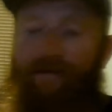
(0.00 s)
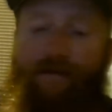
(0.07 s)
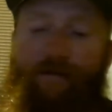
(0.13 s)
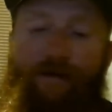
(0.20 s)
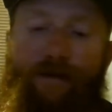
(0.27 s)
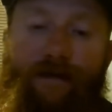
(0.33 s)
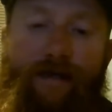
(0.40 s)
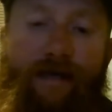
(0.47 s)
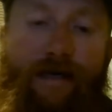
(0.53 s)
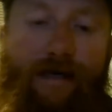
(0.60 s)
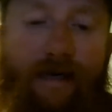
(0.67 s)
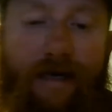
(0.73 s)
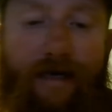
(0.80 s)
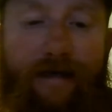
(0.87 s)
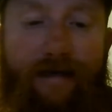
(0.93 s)
one that
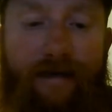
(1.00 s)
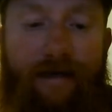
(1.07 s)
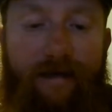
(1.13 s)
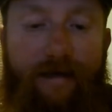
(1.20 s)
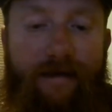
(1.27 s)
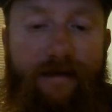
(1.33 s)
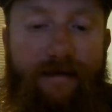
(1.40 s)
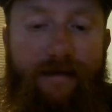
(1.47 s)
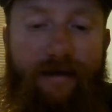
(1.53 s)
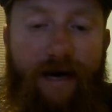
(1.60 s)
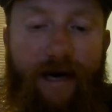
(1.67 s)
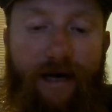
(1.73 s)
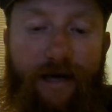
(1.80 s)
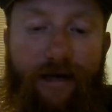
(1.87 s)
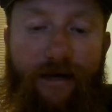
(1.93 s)
I said is kind
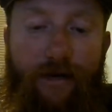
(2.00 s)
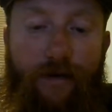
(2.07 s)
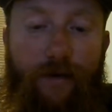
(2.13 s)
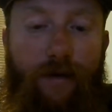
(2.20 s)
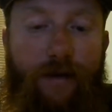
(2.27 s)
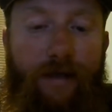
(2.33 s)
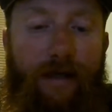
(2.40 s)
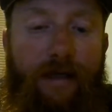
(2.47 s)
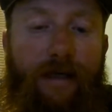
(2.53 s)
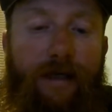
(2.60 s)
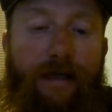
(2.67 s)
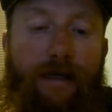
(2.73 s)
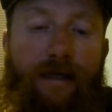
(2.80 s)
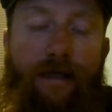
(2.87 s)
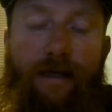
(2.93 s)
of two.
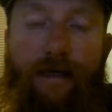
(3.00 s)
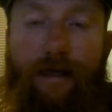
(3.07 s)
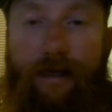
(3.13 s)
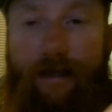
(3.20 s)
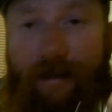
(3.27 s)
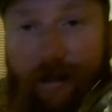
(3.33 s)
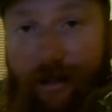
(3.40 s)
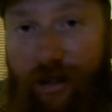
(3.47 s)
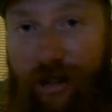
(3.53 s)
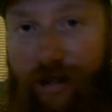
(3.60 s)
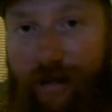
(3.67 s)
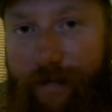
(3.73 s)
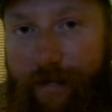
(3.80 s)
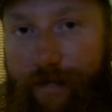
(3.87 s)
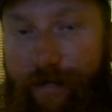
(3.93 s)
It's a jig,
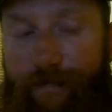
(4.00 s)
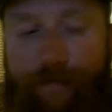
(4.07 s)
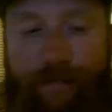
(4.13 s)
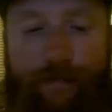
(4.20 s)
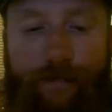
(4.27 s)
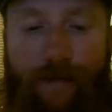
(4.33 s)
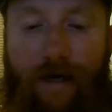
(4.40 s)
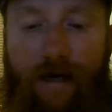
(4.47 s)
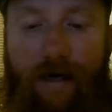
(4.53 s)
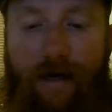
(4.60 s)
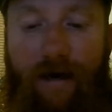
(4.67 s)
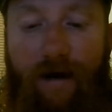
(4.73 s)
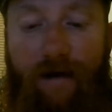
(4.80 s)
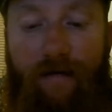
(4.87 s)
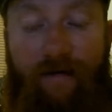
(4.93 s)

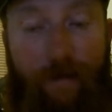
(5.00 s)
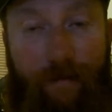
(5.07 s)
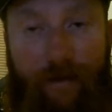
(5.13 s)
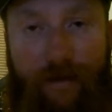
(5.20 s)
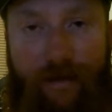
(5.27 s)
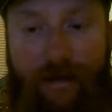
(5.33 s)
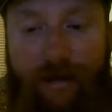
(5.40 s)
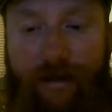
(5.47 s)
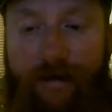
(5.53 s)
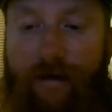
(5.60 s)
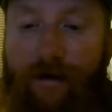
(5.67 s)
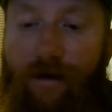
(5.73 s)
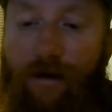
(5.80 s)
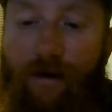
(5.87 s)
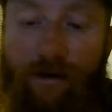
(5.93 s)
a flipping jig
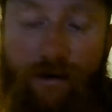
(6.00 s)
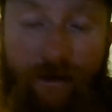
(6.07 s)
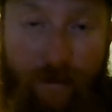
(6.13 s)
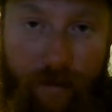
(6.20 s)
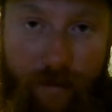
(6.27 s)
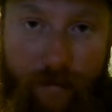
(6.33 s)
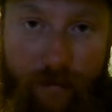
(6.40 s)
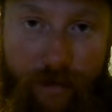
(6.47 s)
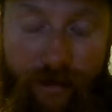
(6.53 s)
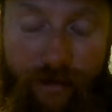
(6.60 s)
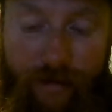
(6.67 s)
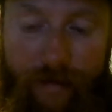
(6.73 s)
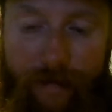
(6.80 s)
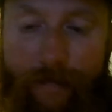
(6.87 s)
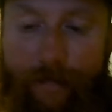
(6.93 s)
or a swim jig.
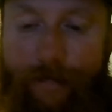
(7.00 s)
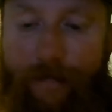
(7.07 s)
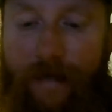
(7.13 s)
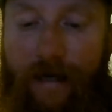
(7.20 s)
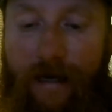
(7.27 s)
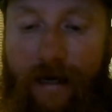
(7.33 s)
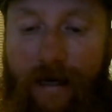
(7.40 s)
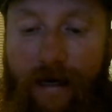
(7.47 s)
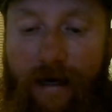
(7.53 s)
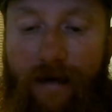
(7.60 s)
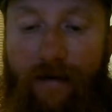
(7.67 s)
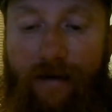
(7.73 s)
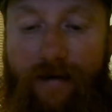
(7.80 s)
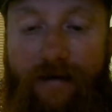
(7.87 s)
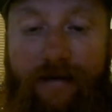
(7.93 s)

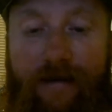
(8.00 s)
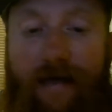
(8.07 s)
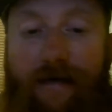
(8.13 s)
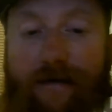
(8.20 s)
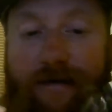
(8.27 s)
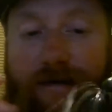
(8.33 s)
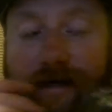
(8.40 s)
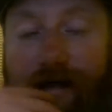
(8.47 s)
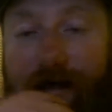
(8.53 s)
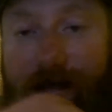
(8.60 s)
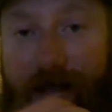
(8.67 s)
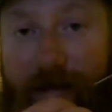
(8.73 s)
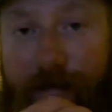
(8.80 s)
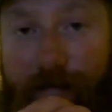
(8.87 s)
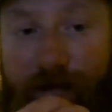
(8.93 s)
This is actually a
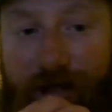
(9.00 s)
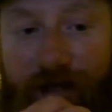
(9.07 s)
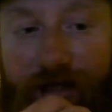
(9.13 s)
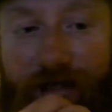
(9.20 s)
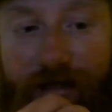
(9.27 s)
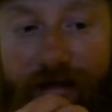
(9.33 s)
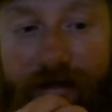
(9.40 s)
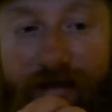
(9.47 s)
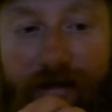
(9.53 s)
Dem Jigs